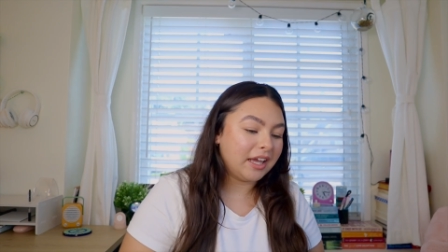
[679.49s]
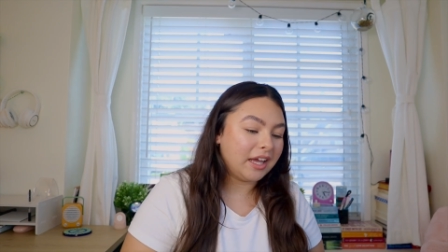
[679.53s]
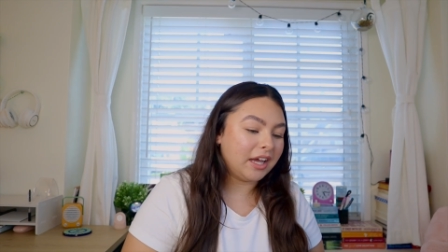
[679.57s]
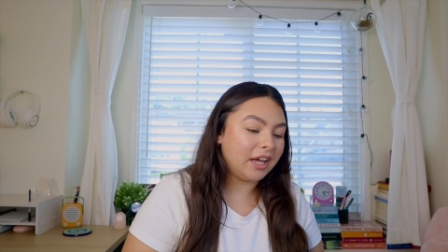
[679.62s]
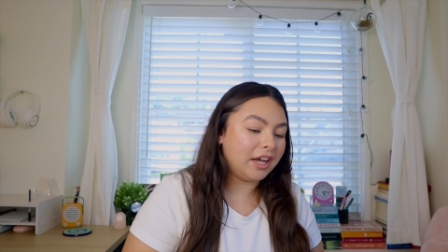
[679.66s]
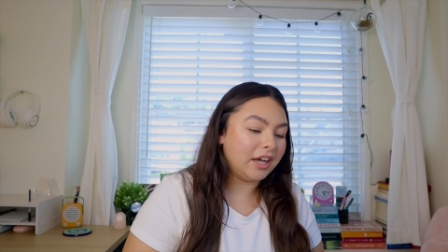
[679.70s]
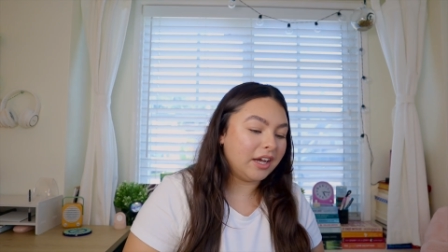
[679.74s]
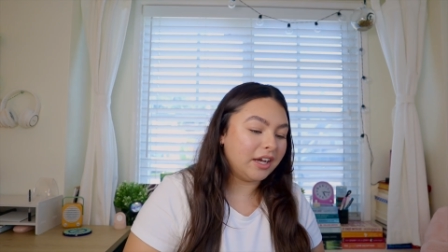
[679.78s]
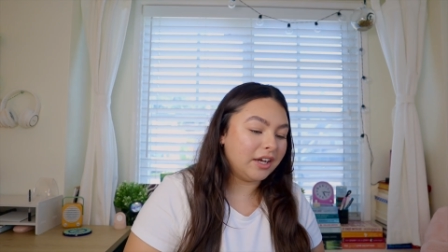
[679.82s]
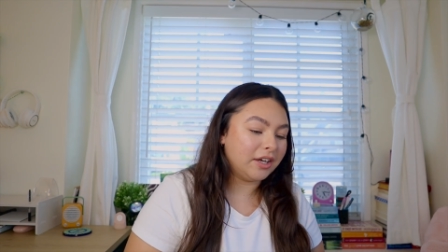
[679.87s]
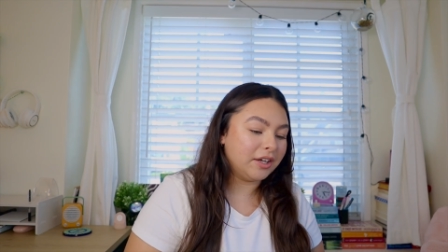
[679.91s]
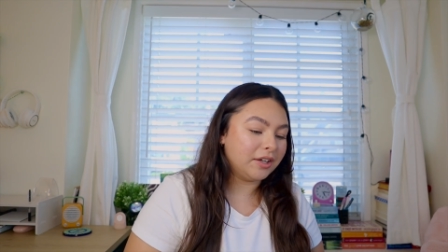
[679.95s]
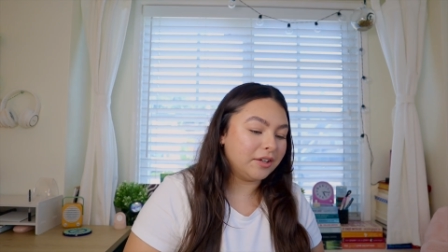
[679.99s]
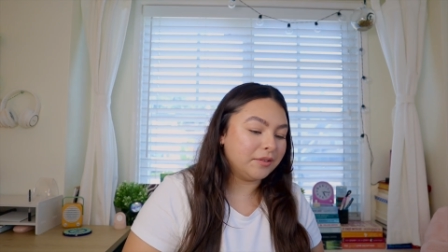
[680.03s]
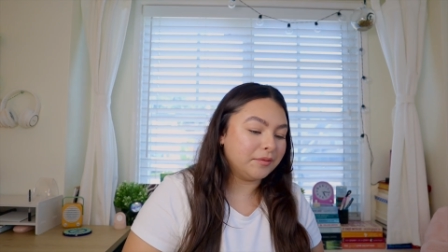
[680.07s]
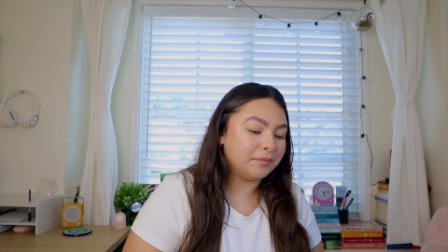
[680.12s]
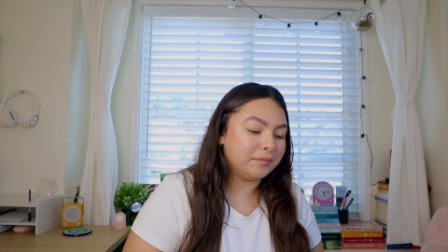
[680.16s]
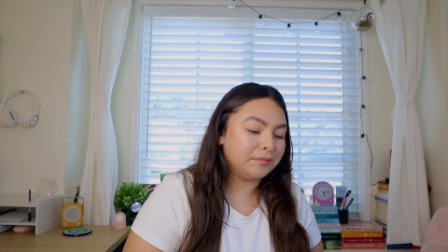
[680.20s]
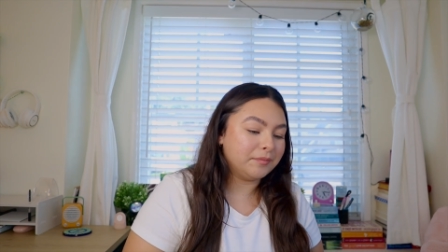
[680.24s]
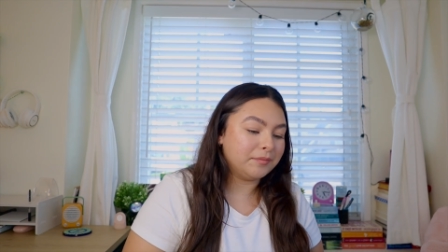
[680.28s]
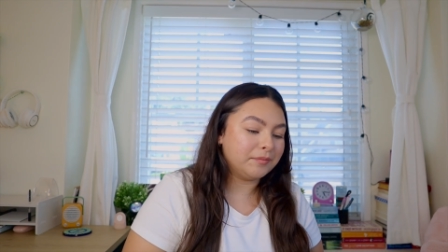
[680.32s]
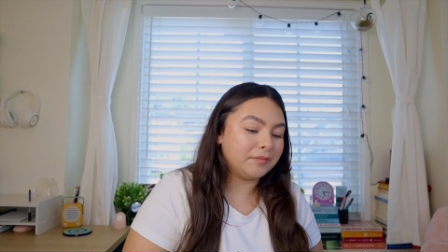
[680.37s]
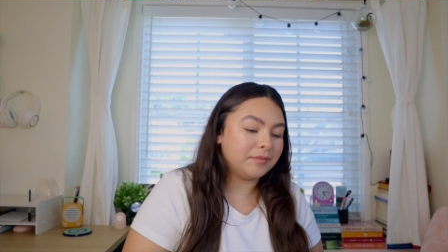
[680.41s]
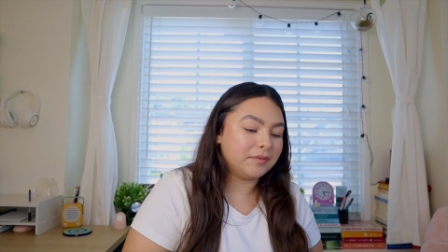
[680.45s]

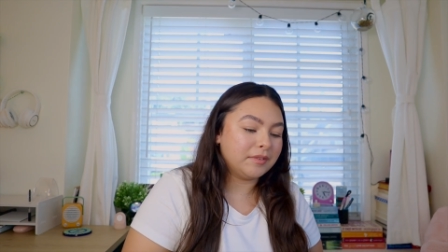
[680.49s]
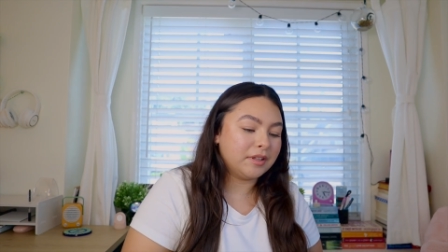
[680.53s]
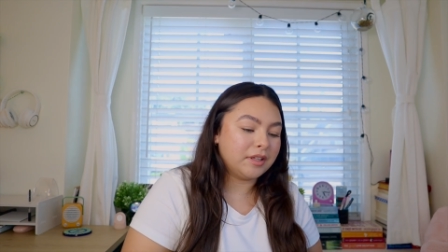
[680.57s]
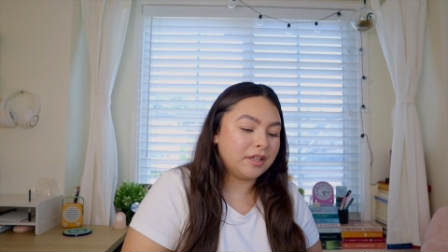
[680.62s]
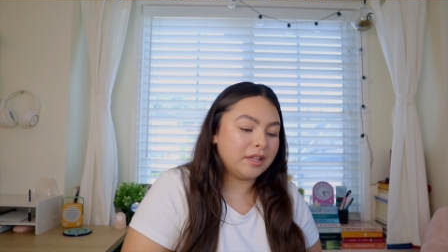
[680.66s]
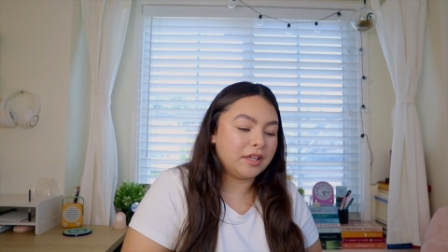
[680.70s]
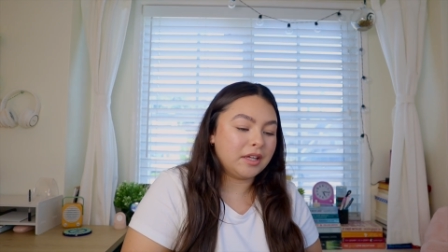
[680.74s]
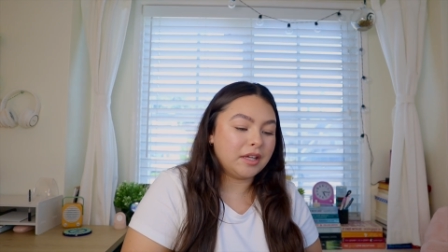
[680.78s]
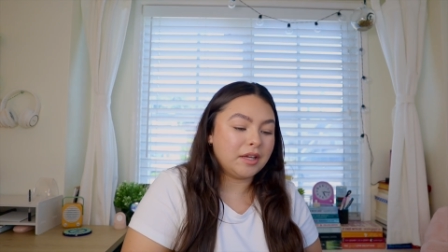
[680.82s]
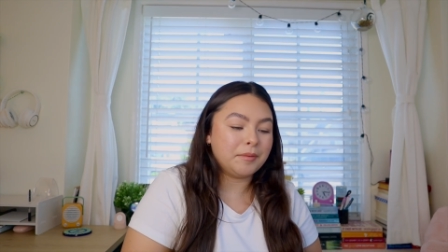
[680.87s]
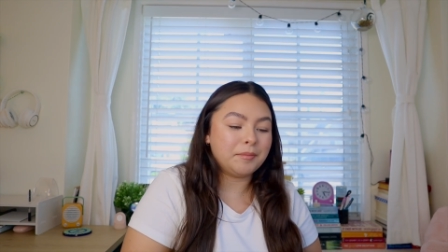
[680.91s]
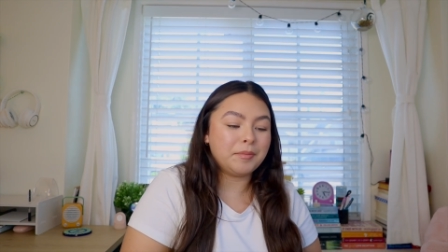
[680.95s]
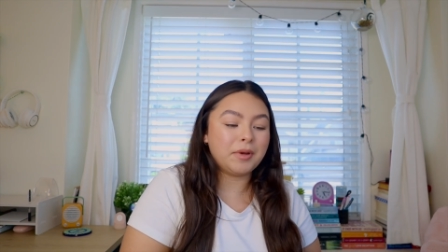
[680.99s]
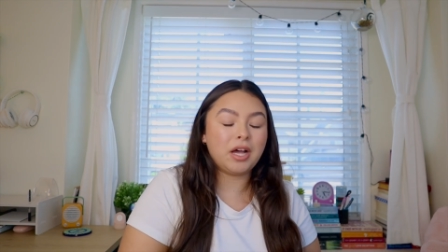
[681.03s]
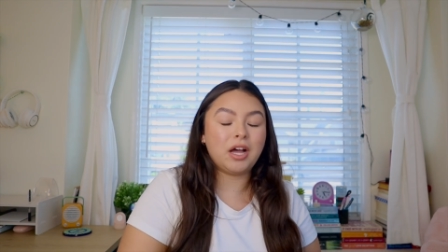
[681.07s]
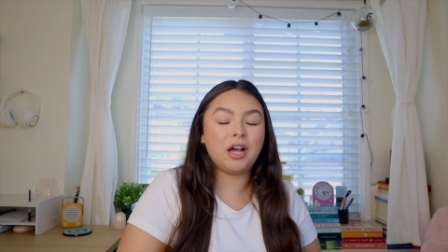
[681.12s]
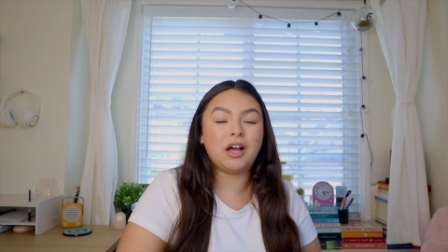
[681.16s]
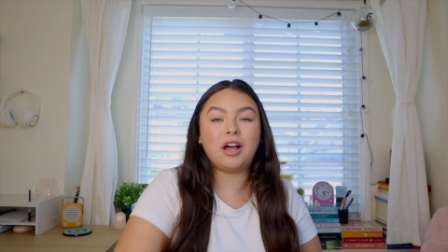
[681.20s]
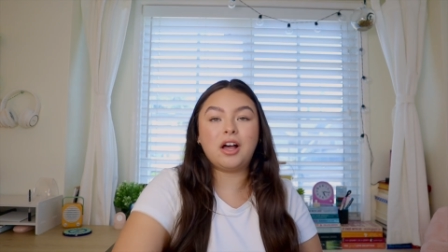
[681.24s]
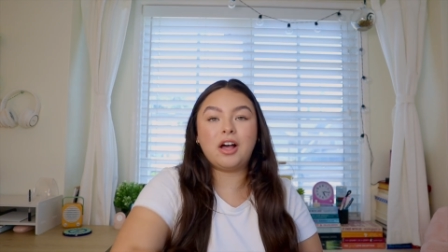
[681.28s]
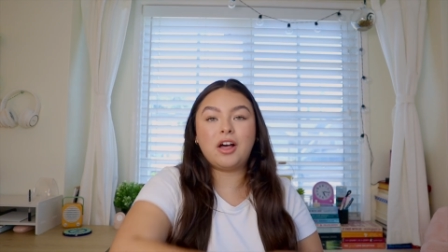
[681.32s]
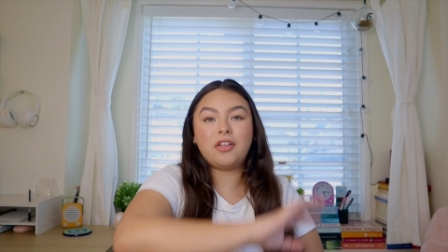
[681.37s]
But